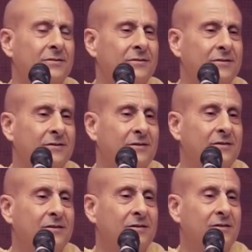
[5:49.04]

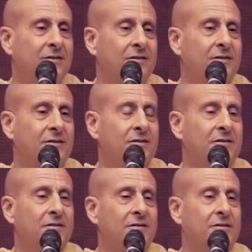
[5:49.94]

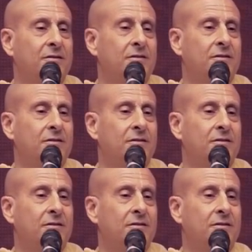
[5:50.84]
(silence)